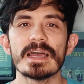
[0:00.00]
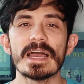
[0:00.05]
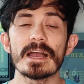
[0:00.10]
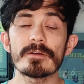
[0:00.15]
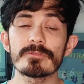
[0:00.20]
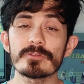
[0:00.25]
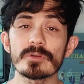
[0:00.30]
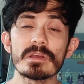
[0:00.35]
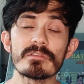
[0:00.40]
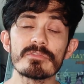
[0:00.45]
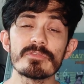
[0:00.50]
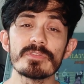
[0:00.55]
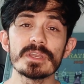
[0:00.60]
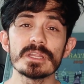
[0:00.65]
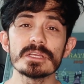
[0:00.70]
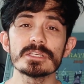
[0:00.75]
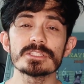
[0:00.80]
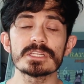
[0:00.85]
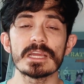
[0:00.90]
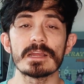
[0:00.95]
After I
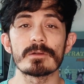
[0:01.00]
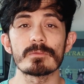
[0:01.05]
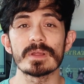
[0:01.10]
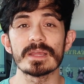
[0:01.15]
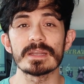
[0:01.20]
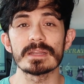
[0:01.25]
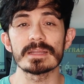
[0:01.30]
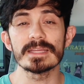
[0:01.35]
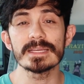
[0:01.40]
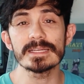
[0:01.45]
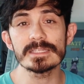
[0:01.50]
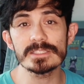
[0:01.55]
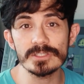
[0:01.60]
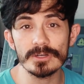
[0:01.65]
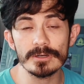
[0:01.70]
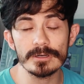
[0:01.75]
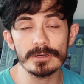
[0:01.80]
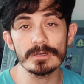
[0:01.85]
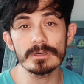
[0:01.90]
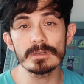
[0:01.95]
finished, I ran a
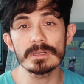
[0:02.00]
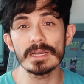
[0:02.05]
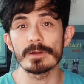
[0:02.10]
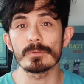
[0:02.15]
Kickstarter.